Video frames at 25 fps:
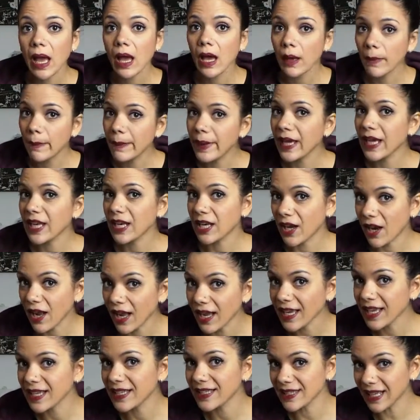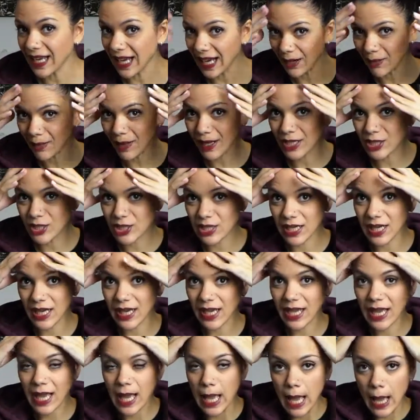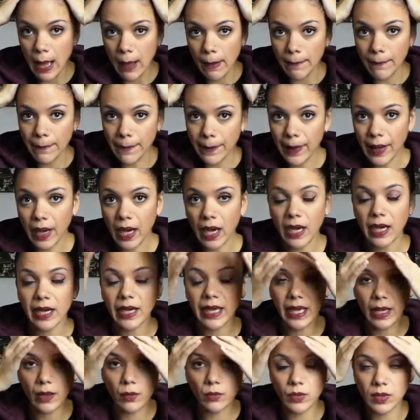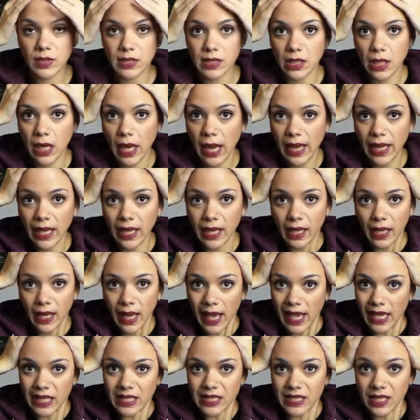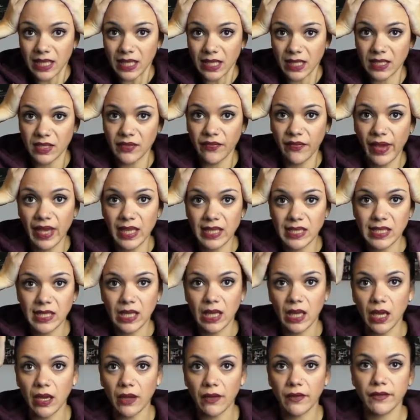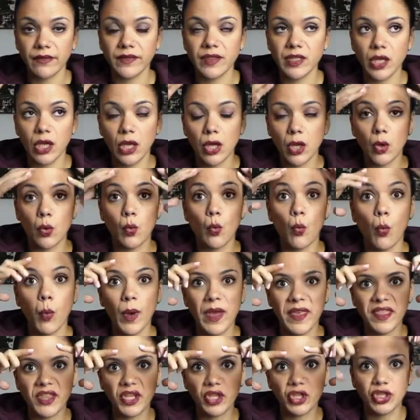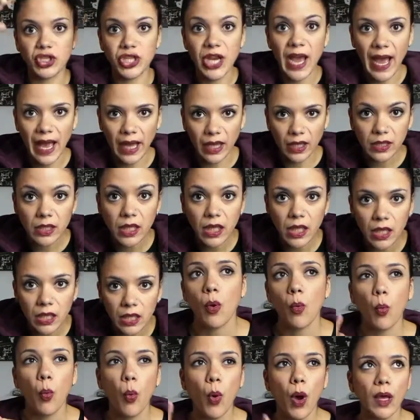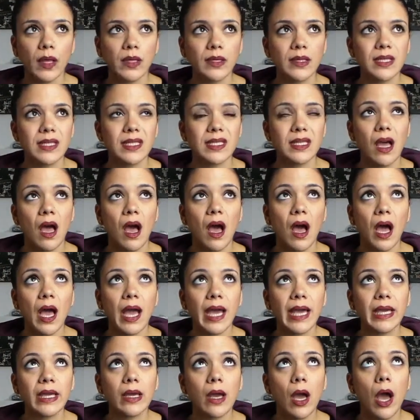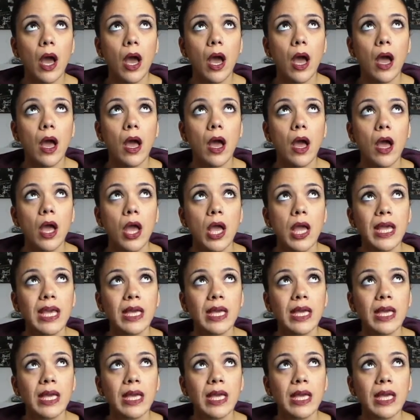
a bit like now actually, but it was like a 6 facelift with gel. Once I